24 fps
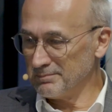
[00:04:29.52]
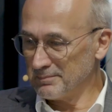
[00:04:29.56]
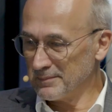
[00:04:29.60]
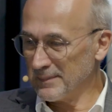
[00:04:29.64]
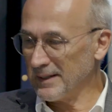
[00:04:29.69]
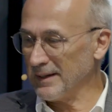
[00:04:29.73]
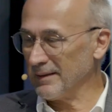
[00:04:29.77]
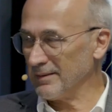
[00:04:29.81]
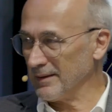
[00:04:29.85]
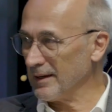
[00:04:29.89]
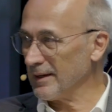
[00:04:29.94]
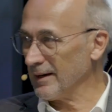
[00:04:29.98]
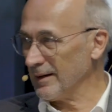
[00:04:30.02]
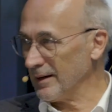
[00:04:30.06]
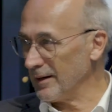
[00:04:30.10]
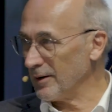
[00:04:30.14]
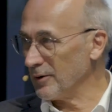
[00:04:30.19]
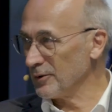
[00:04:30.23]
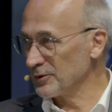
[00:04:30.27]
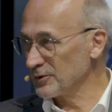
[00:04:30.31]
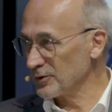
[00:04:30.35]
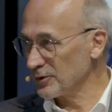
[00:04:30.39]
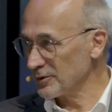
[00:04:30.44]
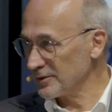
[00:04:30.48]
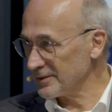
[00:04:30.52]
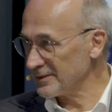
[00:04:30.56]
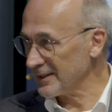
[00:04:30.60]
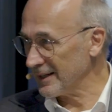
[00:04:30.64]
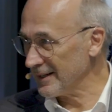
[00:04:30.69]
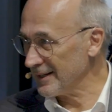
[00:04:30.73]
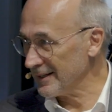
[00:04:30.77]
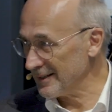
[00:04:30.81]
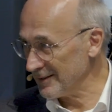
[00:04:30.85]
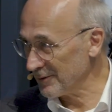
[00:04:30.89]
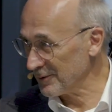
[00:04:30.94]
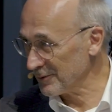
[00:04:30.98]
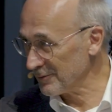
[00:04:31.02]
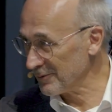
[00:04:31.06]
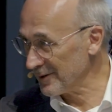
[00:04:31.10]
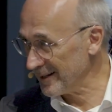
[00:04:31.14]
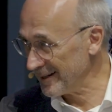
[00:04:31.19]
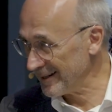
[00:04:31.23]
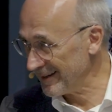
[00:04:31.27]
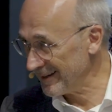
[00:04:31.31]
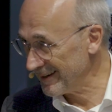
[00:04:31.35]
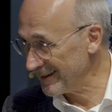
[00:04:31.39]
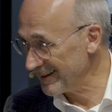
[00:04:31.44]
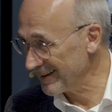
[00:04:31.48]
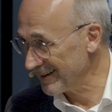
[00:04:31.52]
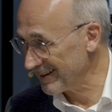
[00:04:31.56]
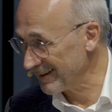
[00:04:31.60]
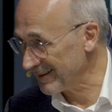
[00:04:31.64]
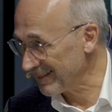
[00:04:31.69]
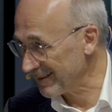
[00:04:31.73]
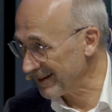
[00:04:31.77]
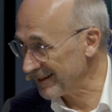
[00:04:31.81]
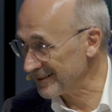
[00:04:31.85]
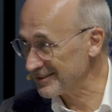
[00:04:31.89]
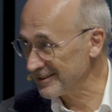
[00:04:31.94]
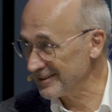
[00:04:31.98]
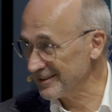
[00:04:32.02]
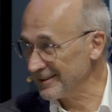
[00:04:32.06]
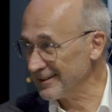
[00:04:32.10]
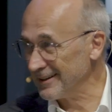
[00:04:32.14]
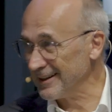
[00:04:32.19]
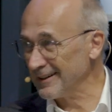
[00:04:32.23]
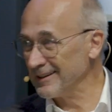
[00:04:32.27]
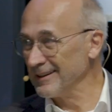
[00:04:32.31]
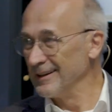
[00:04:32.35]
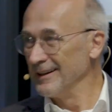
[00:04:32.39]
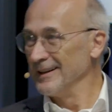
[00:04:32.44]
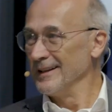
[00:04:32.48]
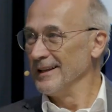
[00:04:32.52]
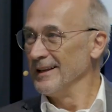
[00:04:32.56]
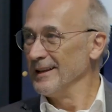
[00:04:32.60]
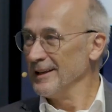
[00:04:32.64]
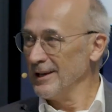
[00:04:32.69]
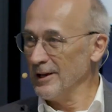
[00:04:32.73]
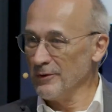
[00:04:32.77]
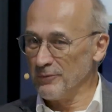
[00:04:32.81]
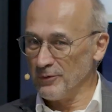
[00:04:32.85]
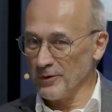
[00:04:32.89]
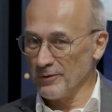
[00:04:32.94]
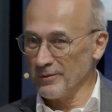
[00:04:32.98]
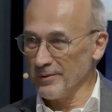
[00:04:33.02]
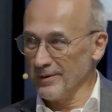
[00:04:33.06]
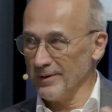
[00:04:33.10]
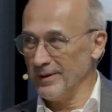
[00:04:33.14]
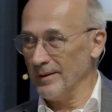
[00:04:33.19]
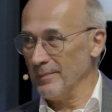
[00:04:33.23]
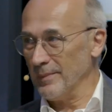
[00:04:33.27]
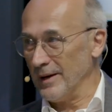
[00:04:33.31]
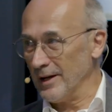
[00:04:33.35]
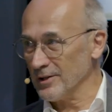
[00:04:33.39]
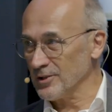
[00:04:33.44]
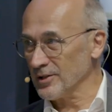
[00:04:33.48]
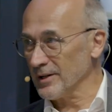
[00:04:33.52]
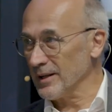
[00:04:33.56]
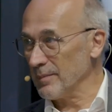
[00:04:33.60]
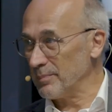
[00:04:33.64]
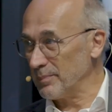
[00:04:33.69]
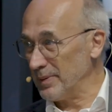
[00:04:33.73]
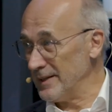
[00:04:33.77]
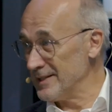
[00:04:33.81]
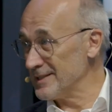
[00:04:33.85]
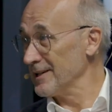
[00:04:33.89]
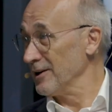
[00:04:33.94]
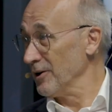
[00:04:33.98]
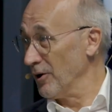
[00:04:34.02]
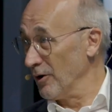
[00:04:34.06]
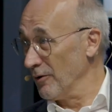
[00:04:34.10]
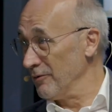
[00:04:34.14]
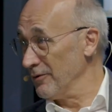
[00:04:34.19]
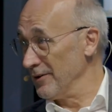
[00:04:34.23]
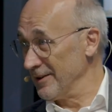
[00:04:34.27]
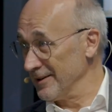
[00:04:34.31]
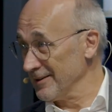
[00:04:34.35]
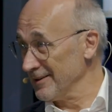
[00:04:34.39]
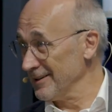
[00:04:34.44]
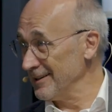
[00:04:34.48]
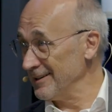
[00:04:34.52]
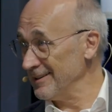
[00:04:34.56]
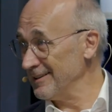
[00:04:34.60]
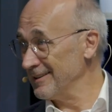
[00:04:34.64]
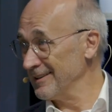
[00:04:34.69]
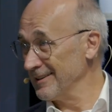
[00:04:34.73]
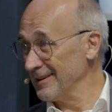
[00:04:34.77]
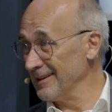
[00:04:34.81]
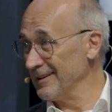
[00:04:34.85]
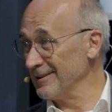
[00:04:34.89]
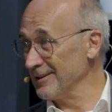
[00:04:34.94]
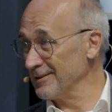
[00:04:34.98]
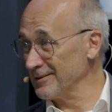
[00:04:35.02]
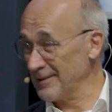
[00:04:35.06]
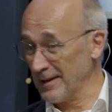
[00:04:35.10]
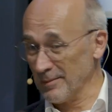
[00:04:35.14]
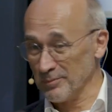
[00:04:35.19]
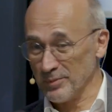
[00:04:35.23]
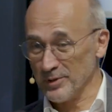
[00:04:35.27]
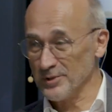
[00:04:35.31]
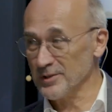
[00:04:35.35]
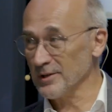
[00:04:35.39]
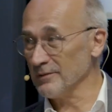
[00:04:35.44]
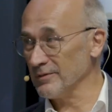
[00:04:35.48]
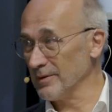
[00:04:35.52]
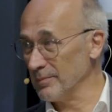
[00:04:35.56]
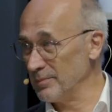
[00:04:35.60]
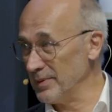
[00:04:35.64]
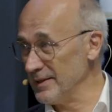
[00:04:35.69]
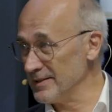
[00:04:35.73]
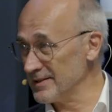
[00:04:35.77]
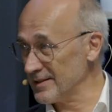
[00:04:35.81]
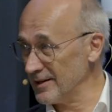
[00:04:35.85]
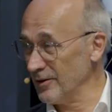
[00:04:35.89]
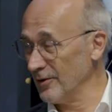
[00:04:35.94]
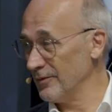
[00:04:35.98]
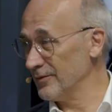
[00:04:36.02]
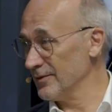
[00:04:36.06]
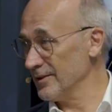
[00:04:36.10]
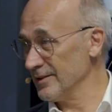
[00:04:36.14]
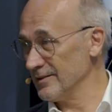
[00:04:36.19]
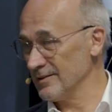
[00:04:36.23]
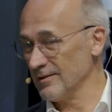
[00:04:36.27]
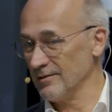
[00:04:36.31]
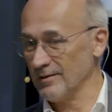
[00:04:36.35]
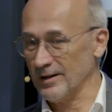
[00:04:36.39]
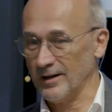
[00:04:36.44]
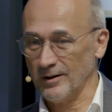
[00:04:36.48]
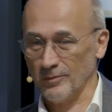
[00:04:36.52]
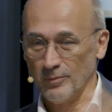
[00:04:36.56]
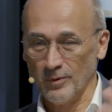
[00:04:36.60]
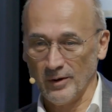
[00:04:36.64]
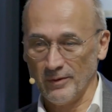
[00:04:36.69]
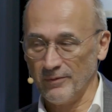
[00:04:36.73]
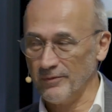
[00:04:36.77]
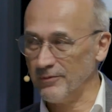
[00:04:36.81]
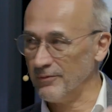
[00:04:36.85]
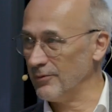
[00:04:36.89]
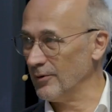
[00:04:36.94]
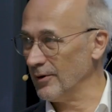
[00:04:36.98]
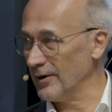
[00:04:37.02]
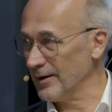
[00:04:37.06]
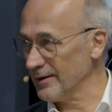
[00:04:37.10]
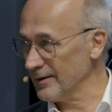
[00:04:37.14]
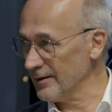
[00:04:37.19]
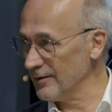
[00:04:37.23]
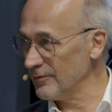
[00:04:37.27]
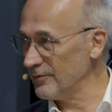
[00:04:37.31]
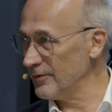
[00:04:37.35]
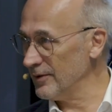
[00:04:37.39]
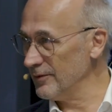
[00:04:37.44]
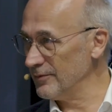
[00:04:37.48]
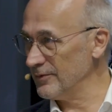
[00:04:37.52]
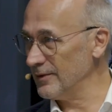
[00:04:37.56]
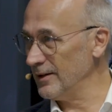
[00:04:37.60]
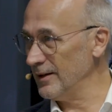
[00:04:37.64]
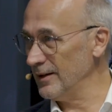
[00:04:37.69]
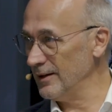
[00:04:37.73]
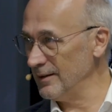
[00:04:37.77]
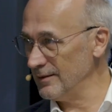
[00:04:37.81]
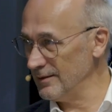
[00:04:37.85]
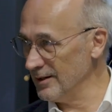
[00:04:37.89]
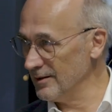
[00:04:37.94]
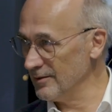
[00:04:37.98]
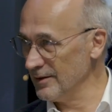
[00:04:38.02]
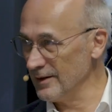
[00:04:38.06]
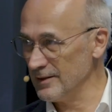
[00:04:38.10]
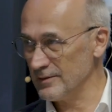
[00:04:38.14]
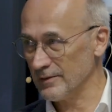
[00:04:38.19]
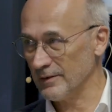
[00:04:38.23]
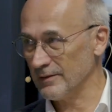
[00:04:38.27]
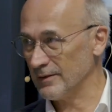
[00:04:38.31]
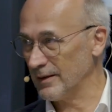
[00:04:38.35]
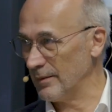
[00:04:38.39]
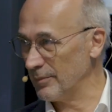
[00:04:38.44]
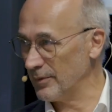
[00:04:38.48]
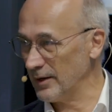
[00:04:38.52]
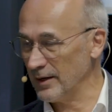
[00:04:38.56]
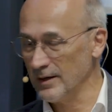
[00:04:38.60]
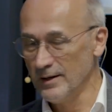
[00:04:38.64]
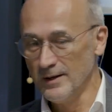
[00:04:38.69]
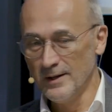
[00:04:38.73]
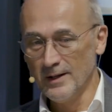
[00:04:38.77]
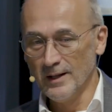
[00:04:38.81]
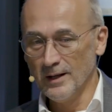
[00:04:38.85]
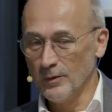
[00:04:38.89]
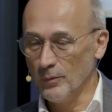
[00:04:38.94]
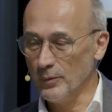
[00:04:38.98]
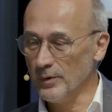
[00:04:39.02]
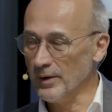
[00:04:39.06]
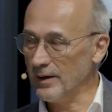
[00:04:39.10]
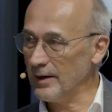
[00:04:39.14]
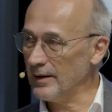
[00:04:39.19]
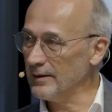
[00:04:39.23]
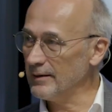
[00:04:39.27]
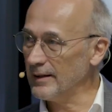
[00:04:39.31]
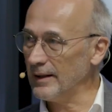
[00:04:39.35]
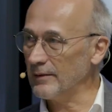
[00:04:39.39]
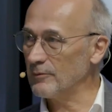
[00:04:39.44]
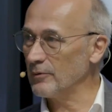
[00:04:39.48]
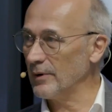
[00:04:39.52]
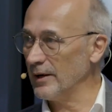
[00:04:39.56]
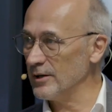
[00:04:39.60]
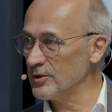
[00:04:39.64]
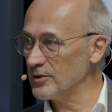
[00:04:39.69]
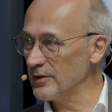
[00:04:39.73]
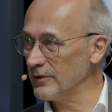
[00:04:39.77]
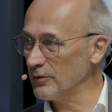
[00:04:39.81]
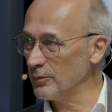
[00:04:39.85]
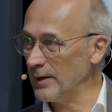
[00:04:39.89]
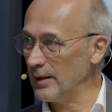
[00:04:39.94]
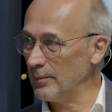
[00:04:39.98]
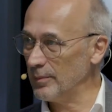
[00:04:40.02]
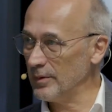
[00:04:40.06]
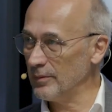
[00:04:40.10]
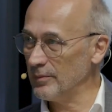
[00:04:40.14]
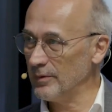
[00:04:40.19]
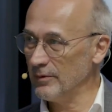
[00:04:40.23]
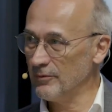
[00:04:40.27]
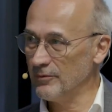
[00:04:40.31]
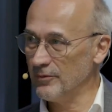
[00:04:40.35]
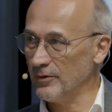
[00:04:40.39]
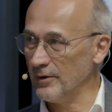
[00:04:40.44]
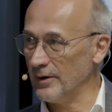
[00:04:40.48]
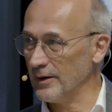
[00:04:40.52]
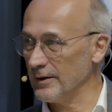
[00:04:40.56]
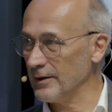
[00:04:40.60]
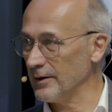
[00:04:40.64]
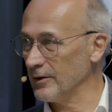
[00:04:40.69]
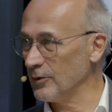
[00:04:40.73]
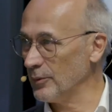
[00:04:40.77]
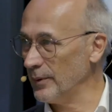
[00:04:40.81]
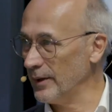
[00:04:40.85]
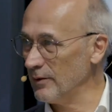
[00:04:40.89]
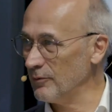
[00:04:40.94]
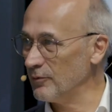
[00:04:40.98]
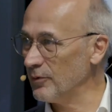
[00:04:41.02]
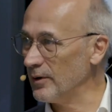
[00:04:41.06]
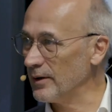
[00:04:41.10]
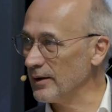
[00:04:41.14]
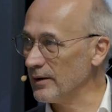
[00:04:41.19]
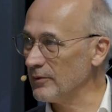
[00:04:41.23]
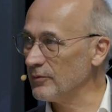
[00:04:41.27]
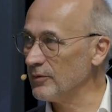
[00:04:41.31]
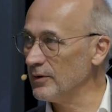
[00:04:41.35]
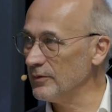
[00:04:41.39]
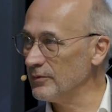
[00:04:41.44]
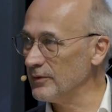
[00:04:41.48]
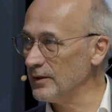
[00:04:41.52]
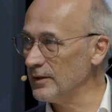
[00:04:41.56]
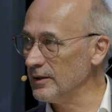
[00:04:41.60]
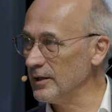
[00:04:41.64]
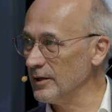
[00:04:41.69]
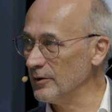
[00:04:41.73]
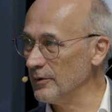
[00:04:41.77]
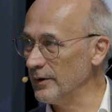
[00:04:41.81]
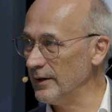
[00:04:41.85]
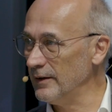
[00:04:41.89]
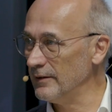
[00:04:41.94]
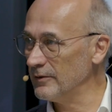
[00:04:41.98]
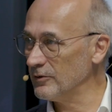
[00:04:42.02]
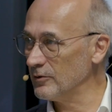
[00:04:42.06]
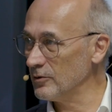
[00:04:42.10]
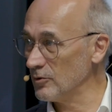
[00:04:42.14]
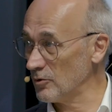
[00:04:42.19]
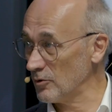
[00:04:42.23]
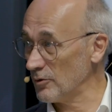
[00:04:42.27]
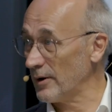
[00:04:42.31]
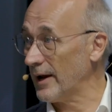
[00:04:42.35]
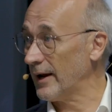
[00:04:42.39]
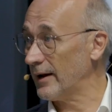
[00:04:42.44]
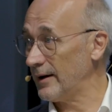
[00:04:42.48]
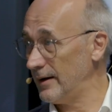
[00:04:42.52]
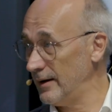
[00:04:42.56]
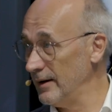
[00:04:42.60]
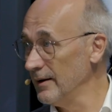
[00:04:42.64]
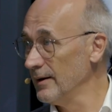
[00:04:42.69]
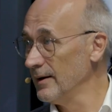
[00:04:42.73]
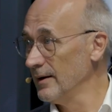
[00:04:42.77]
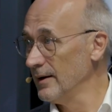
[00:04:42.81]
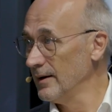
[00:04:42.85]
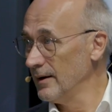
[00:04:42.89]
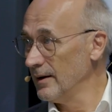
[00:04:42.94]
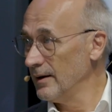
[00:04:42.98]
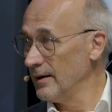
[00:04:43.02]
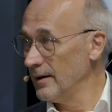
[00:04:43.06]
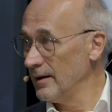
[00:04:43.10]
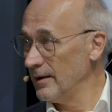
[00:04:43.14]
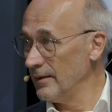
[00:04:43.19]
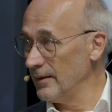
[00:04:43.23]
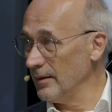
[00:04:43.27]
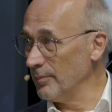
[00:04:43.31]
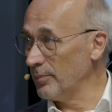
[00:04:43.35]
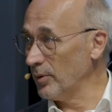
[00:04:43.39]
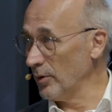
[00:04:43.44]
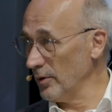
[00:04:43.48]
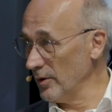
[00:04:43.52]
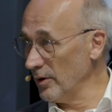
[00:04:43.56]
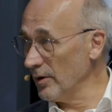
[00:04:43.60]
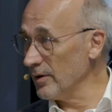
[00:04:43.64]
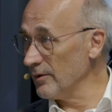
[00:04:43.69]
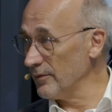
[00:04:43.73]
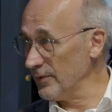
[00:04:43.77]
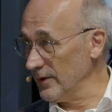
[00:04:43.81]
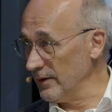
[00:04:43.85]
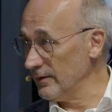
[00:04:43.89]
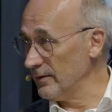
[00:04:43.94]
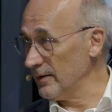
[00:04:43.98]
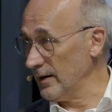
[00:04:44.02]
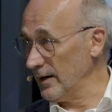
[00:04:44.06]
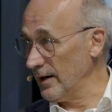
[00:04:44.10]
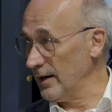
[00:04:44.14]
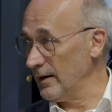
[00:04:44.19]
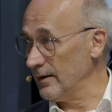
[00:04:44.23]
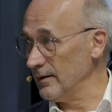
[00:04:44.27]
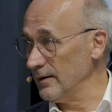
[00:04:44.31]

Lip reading: I think I also said it already last year, that if you imagine a pizza oven, and the temperature of a pizza oven is around, 450 degrees or something, we are in that range as well, between 420, 450 degrees to crack the polyolefins again.